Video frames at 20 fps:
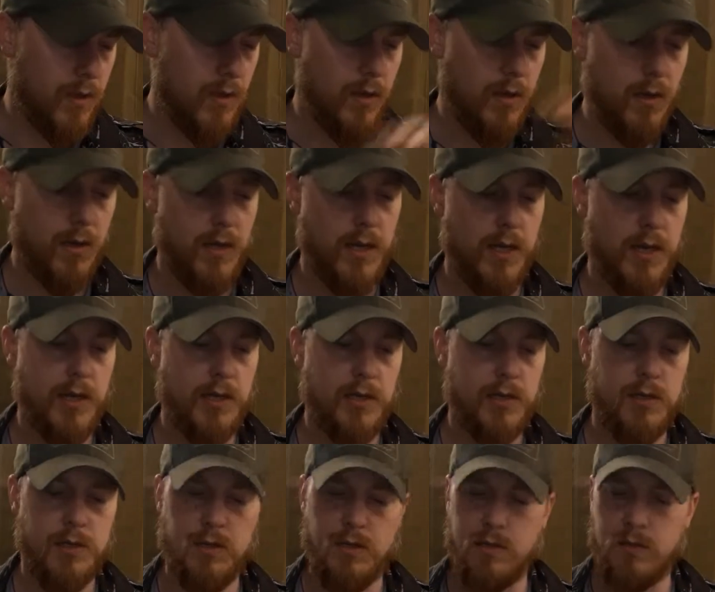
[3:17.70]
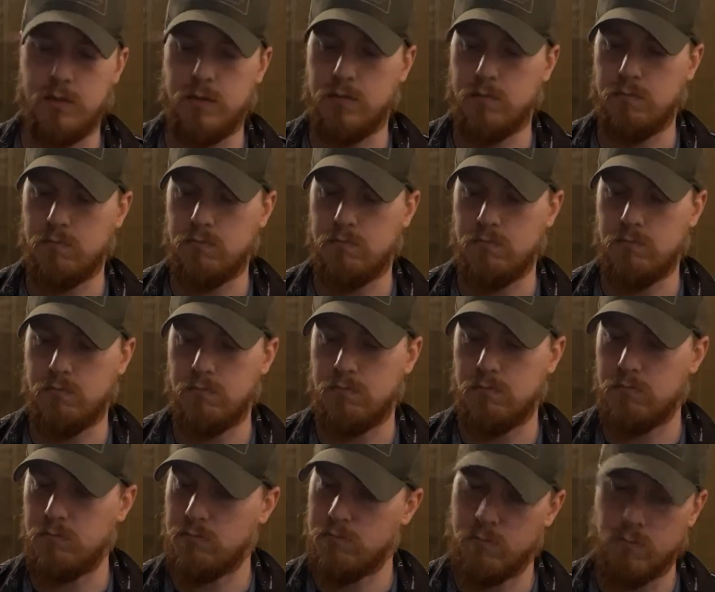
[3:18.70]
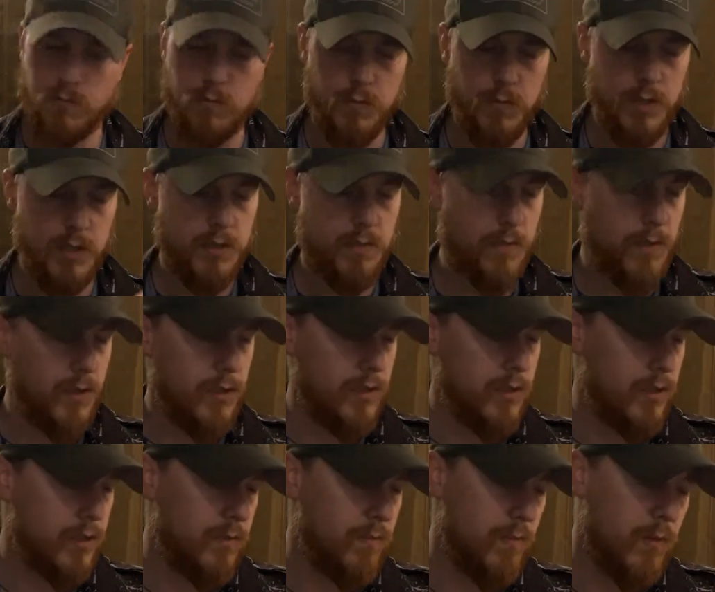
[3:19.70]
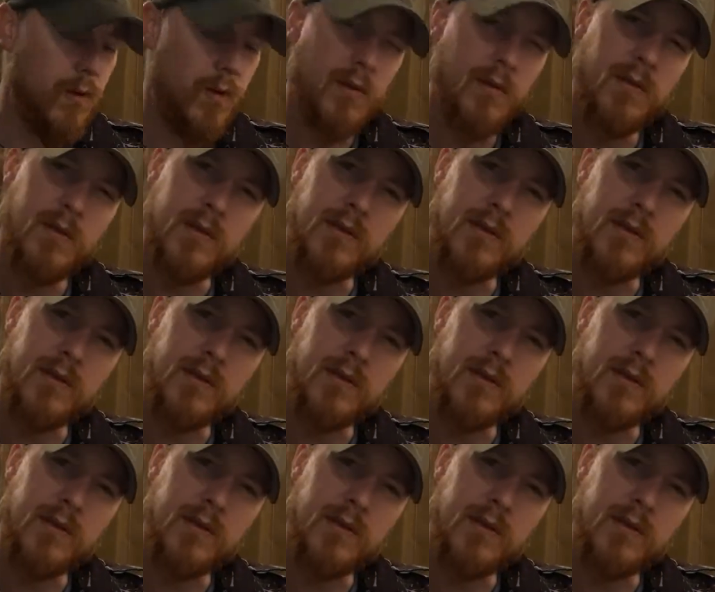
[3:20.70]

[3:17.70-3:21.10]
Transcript: Cocking action is reasonably smooth.